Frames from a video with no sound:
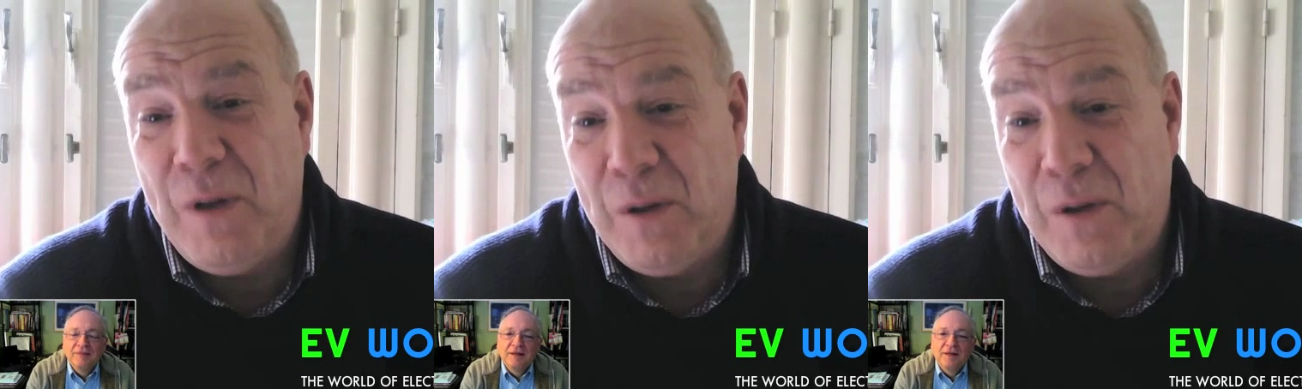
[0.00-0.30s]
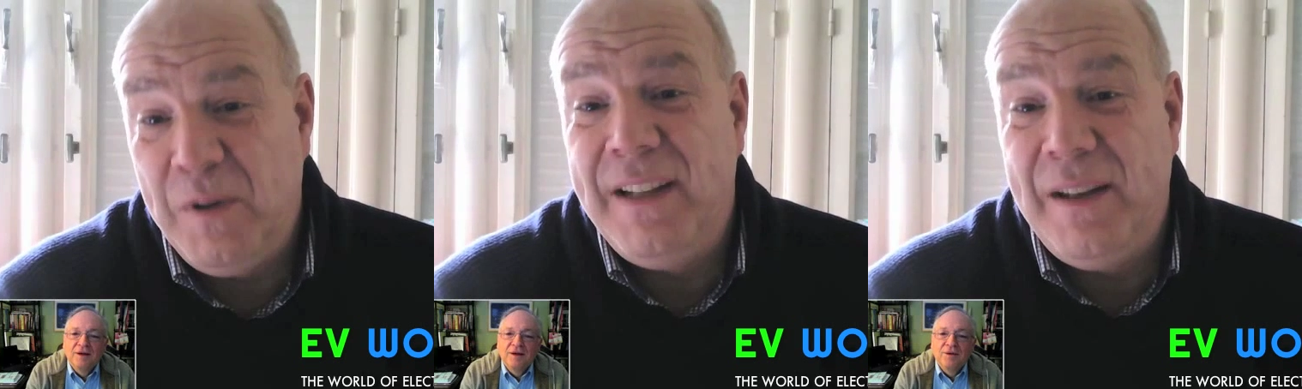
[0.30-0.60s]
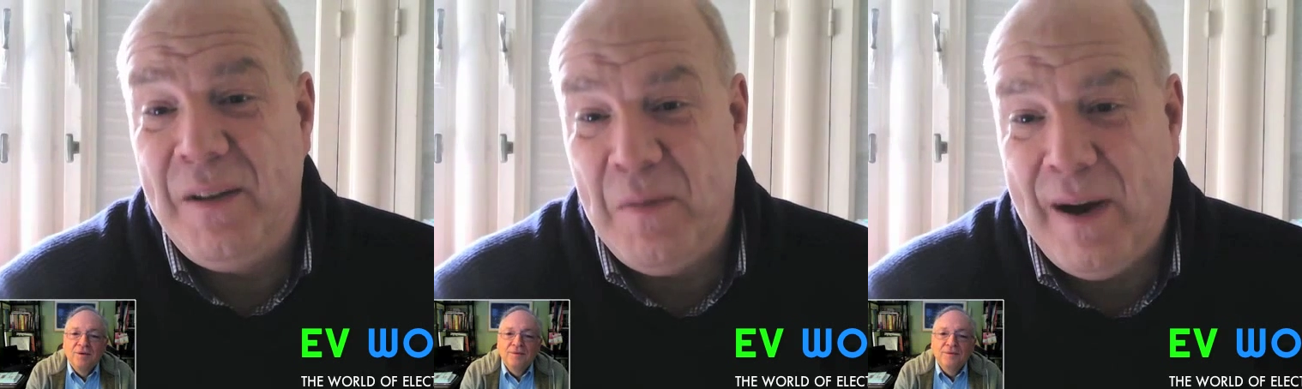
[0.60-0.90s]
Speaker 1: what we did in
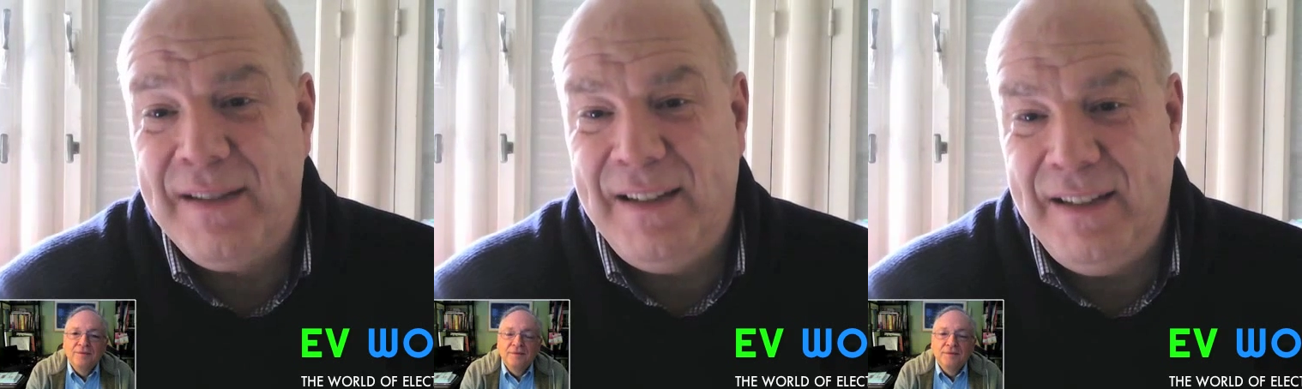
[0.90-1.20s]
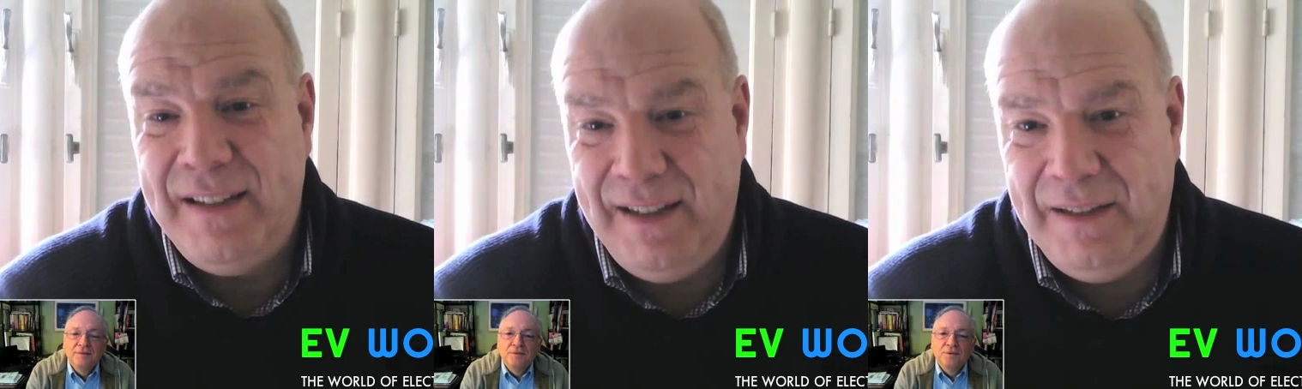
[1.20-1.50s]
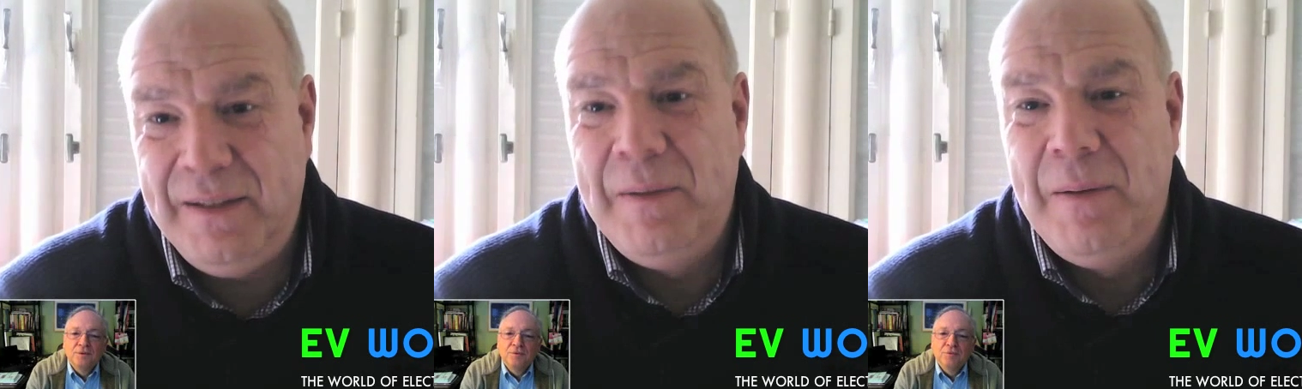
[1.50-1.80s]
the past, indeed.
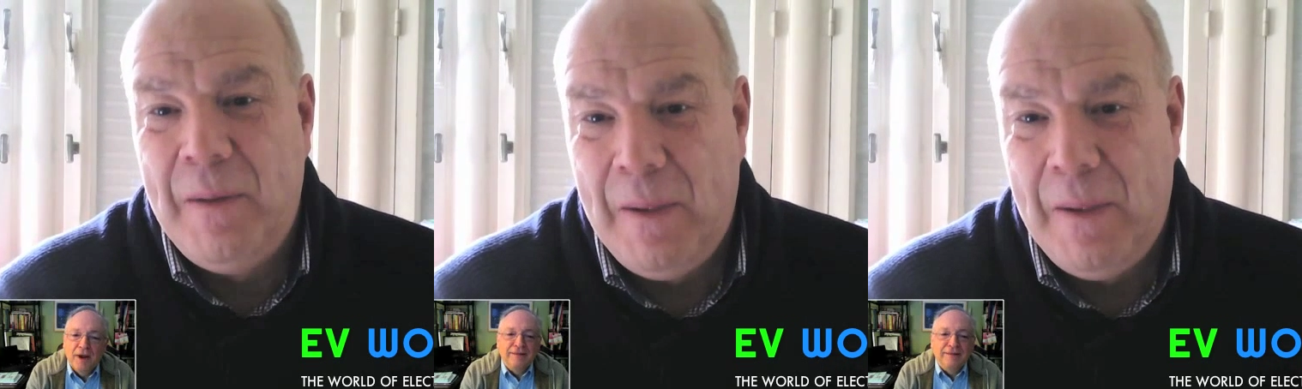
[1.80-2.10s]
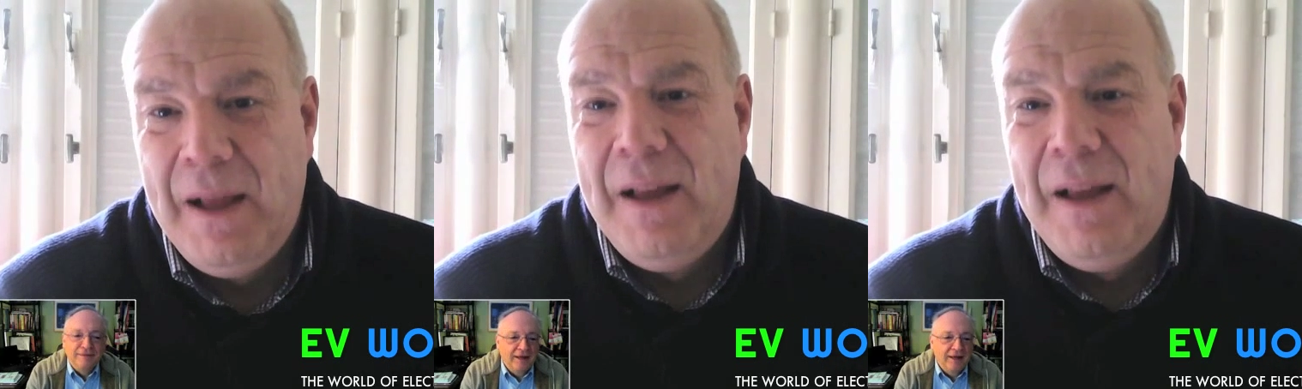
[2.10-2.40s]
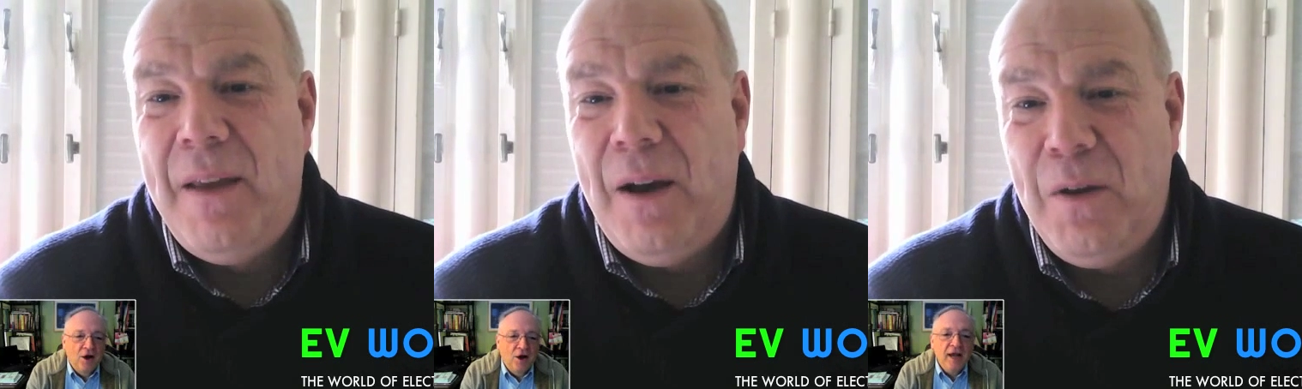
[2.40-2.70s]
Right.
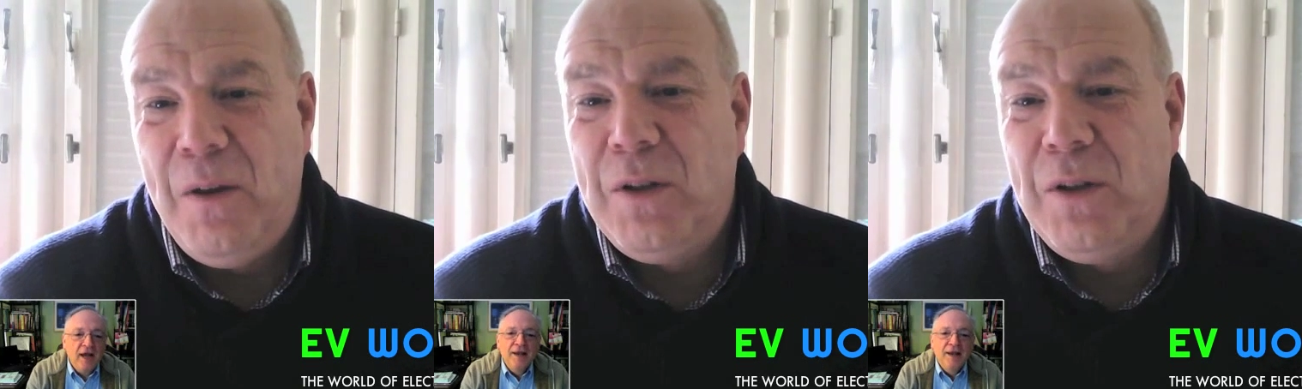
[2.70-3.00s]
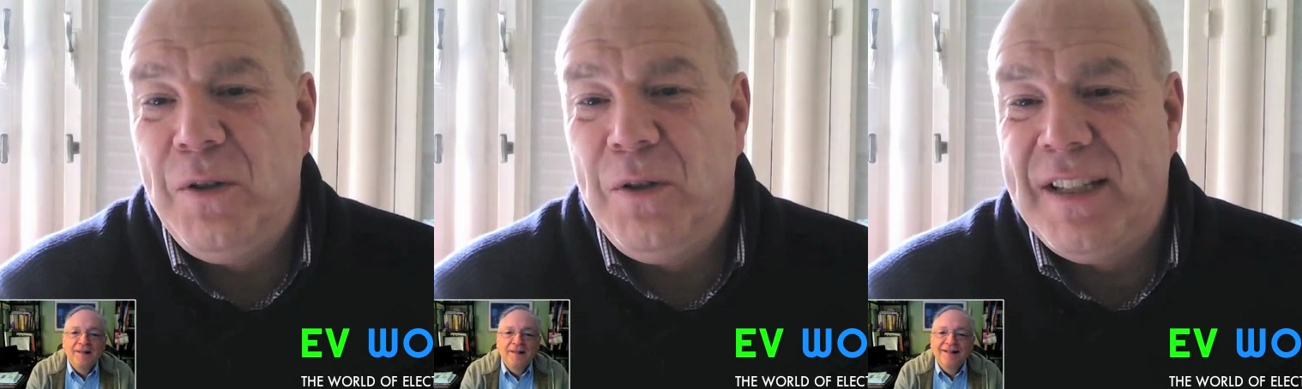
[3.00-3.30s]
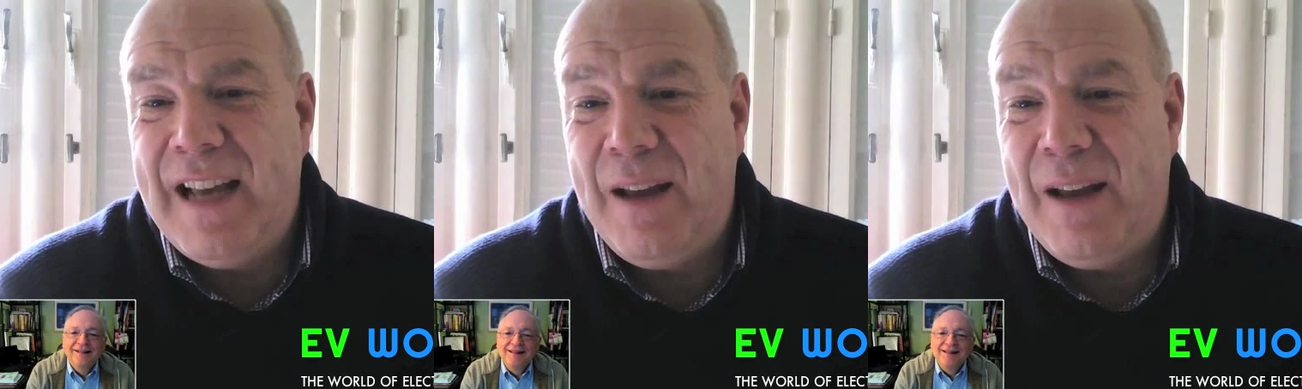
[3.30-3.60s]
Okay. Uh, you want to
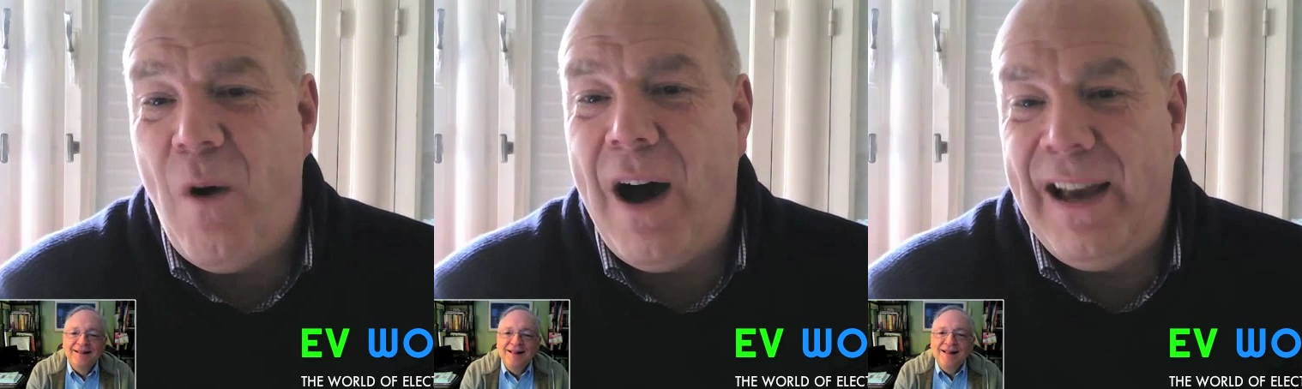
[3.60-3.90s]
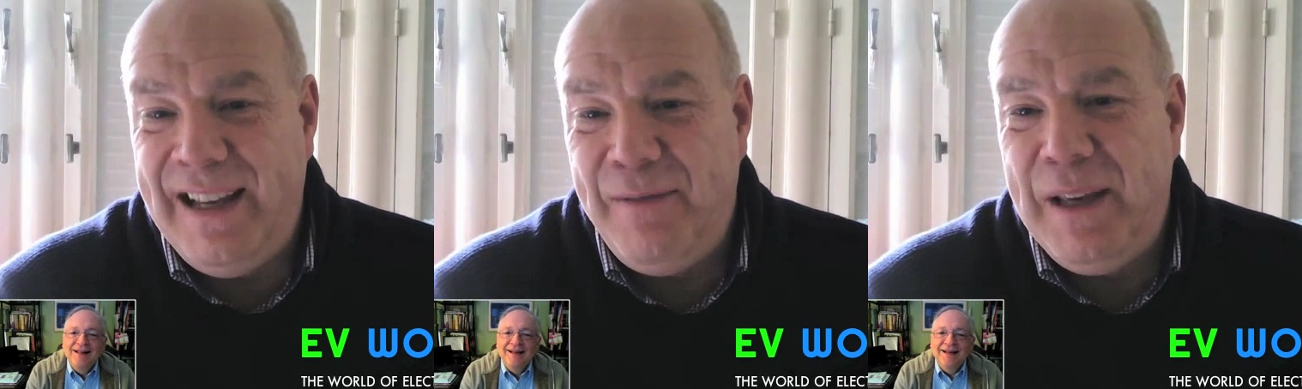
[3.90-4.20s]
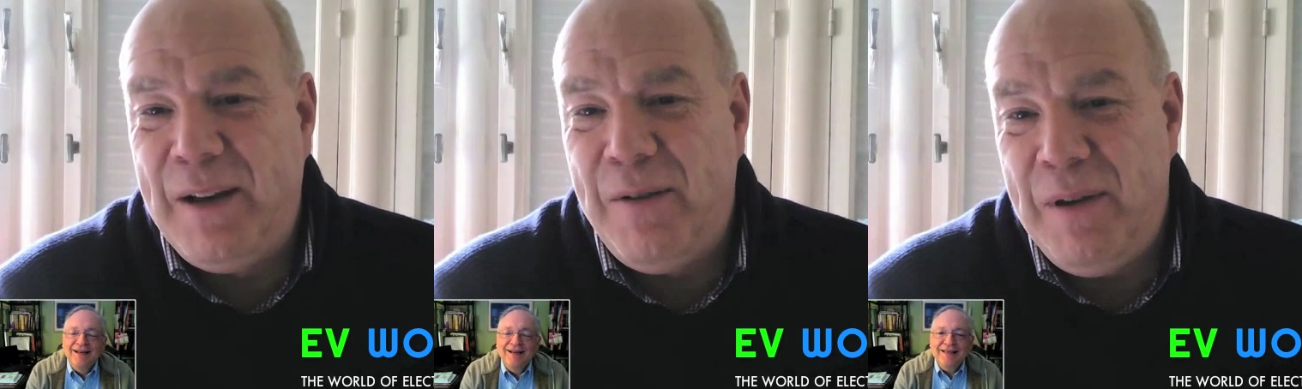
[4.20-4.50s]
understand why
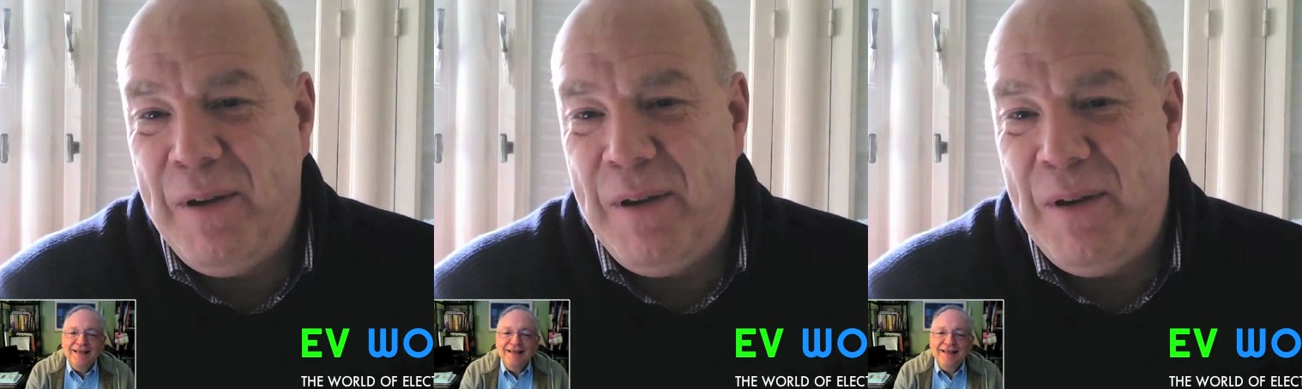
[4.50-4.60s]
we, we